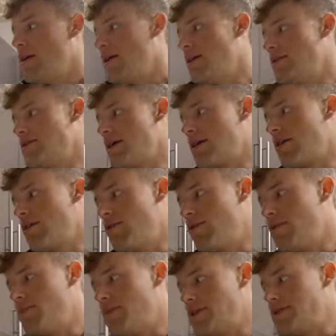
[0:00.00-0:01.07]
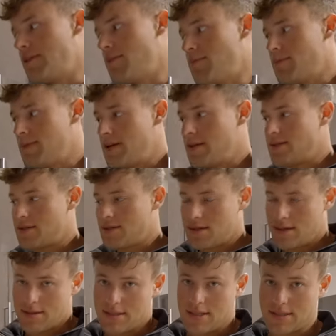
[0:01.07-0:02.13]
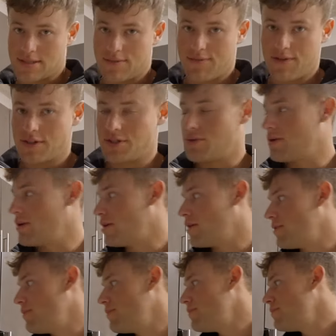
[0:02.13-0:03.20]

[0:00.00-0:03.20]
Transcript: is I go over to my supplements, take some fish oil,